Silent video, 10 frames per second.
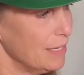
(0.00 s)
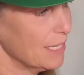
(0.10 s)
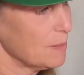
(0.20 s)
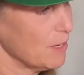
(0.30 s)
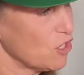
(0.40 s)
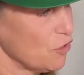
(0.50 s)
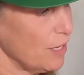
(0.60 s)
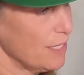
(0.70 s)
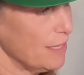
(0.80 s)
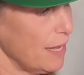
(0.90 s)
Let's make sure
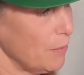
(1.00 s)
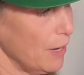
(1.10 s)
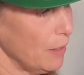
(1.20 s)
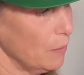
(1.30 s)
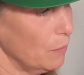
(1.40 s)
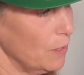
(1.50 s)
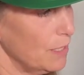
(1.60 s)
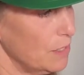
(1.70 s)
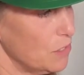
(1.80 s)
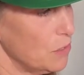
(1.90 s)
I did that right.
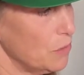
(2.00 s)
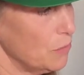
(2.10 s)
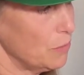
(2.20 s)
1, 2,